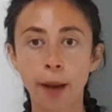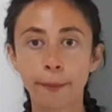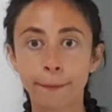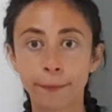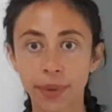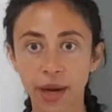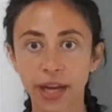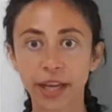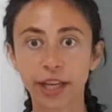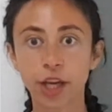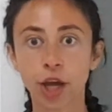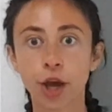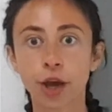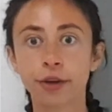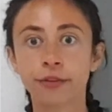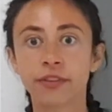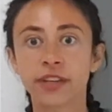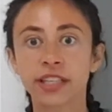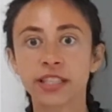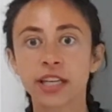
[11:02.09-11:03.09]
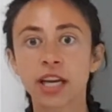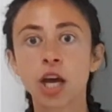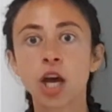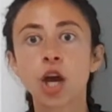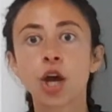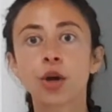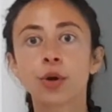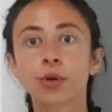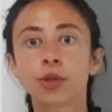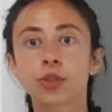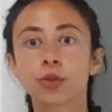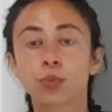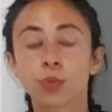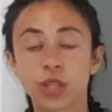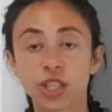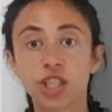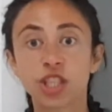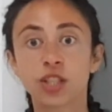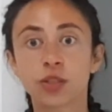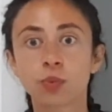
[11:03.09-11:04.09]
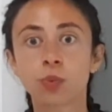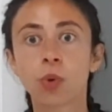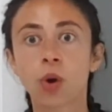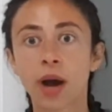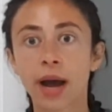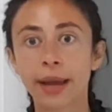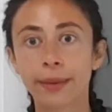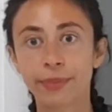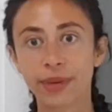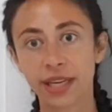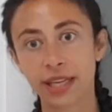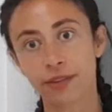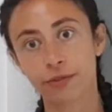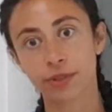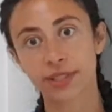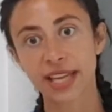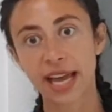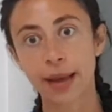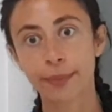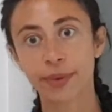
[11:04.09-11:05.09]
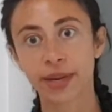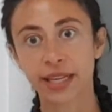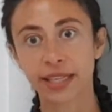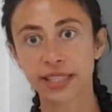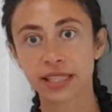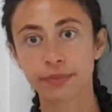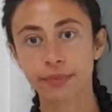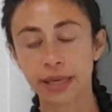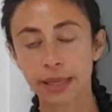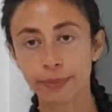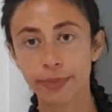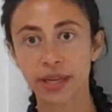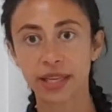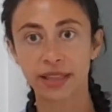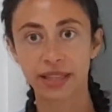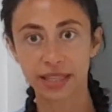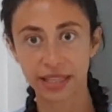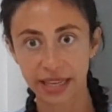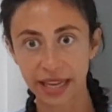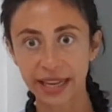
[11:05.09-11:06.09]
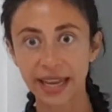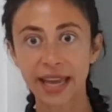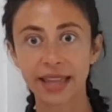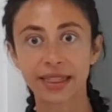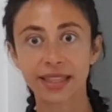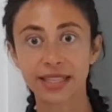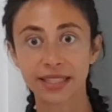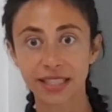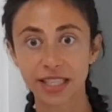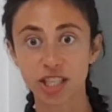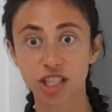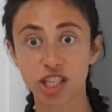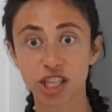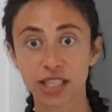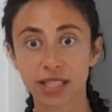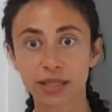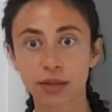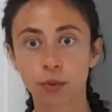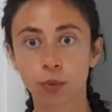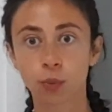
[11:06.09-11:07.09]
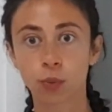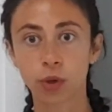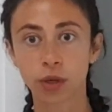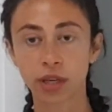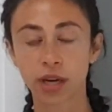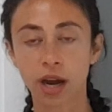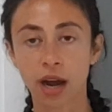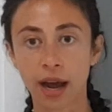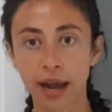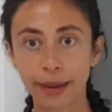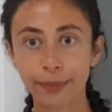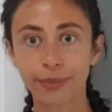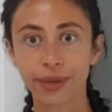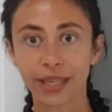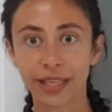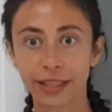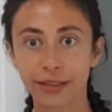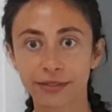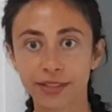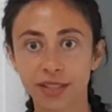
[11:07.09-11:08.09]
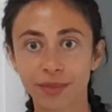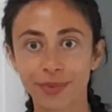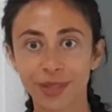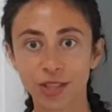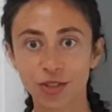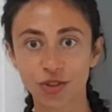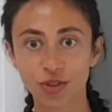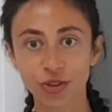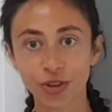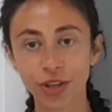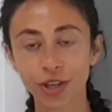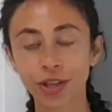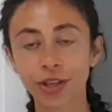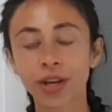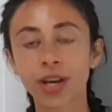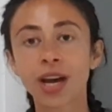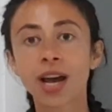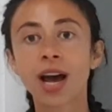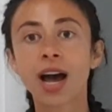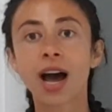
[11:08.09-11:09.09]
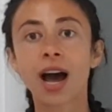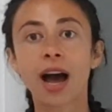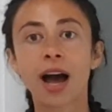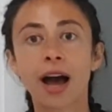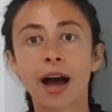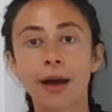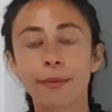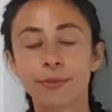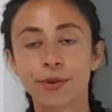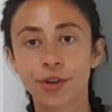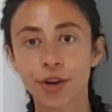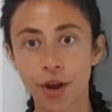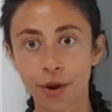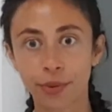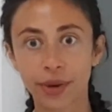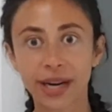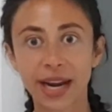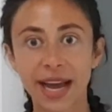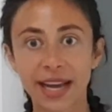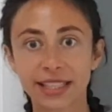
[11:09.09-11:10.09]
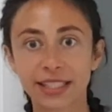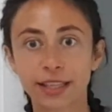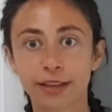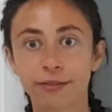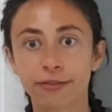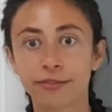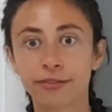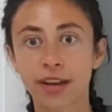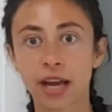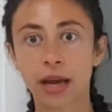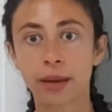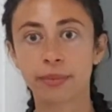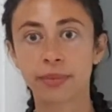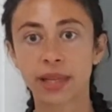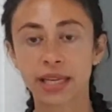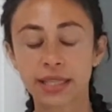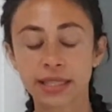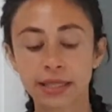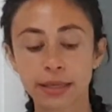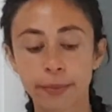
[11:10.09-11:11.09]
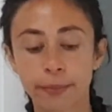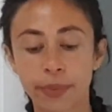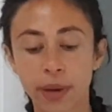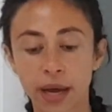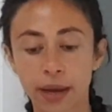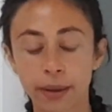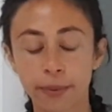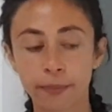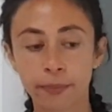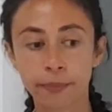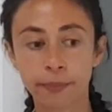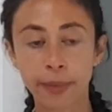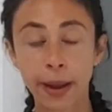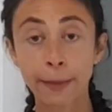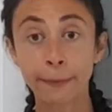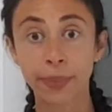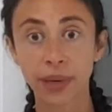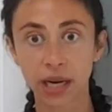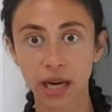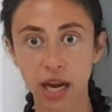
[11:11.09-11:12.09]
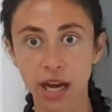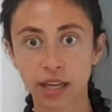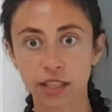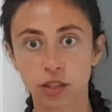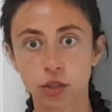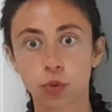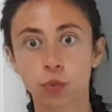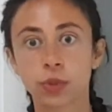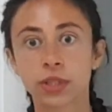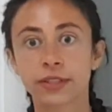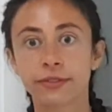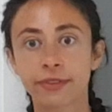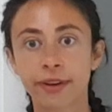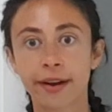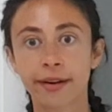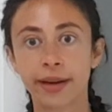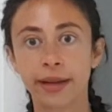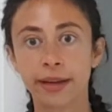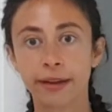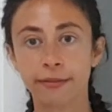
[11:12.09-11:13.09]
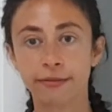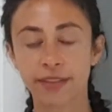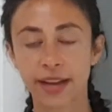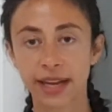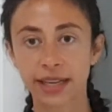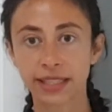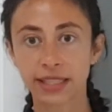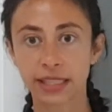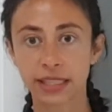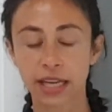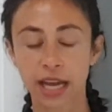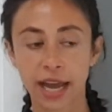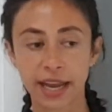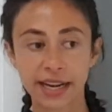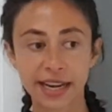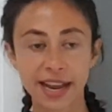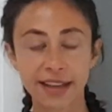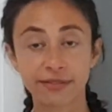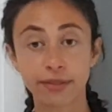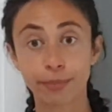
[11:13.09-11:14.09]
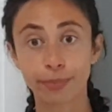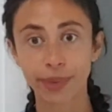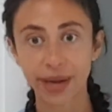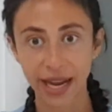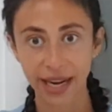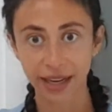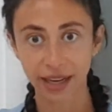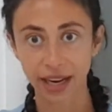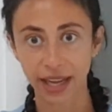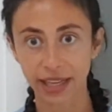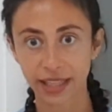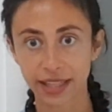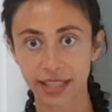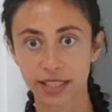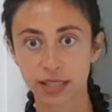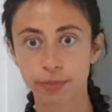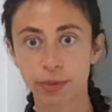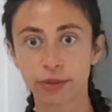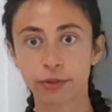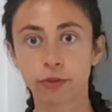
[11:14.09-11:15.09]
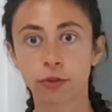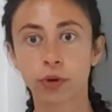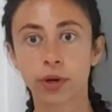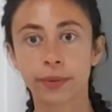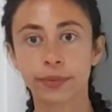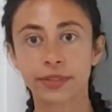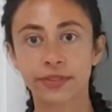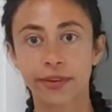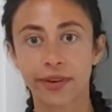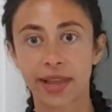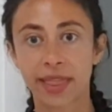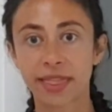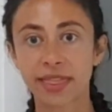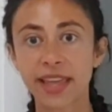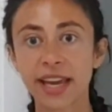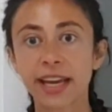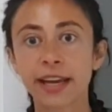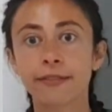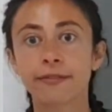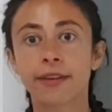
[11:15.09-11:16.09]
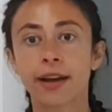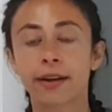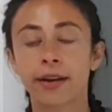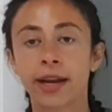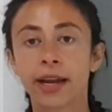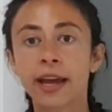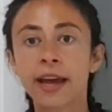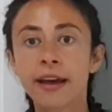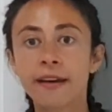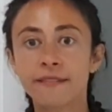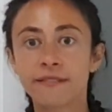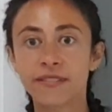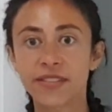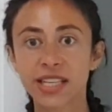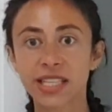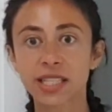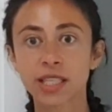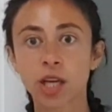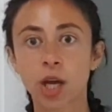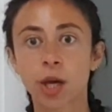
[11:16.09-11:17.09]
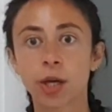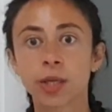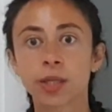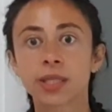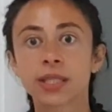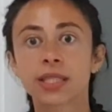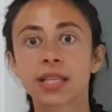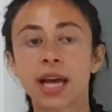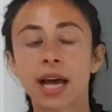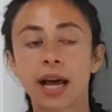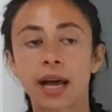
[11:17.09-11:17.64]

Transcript: by COVID, which is what I believe was happening to me. But again, this is just what I believe to be true. No one has confirmed this, but my blood was very affected. I never bled like this before. It was very thick, very viscous,